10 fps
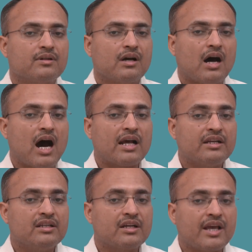or
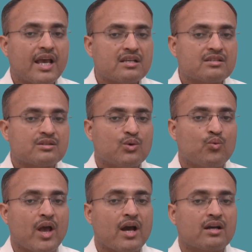in a case
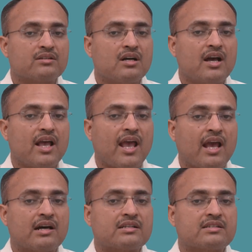where the
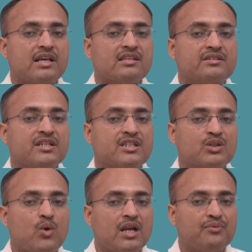heirs is
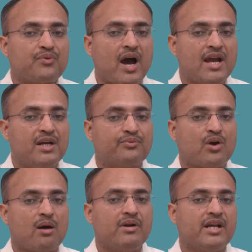disqualified
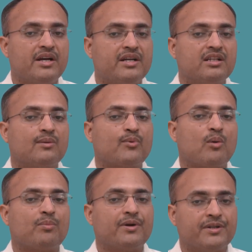from inheriting the
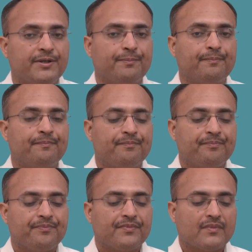property.
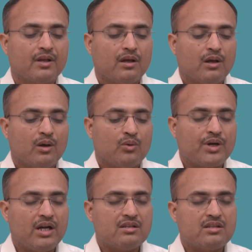
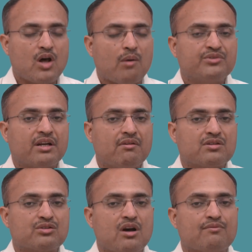Friends, the
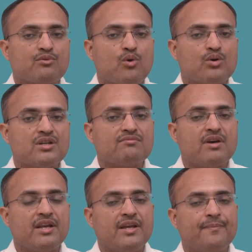observation of court is
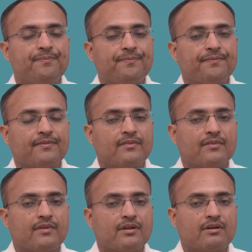very
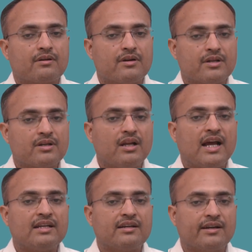critical
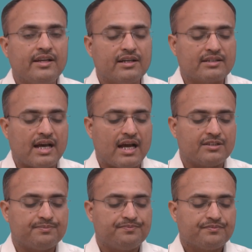and clear
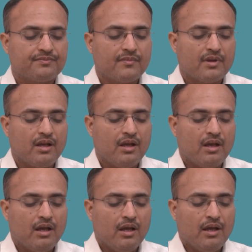that
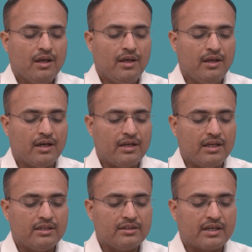here
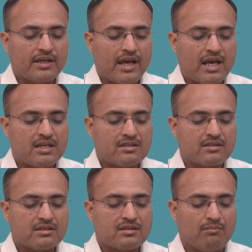in the case
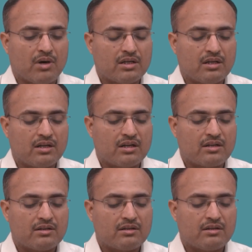the murderer